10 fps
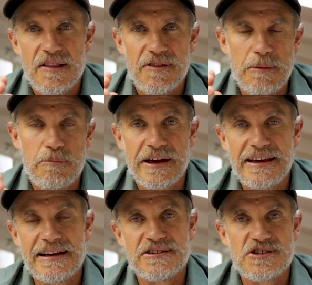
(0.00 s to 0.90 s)

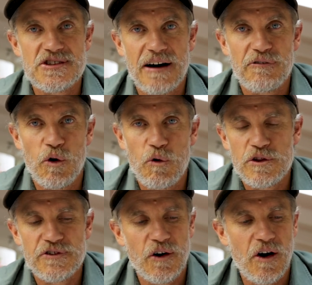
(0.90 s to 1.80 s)
in stuff all
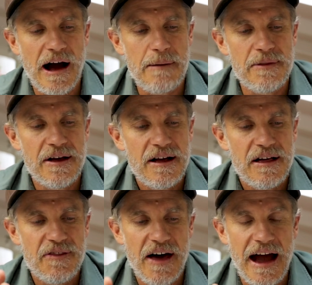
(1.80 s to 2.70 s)
the time
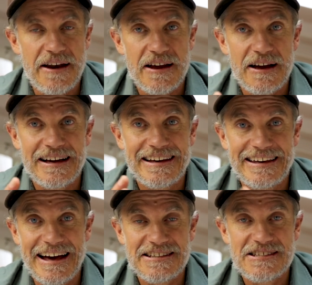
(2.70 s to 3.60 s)
that
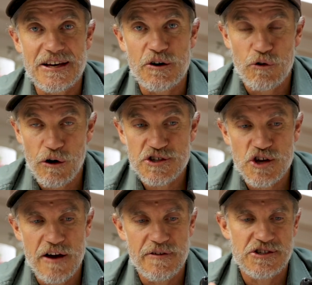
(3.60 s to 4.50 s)
gets the
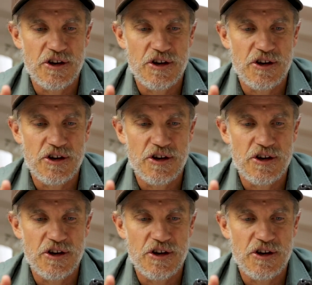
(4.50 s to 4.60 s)
crossover.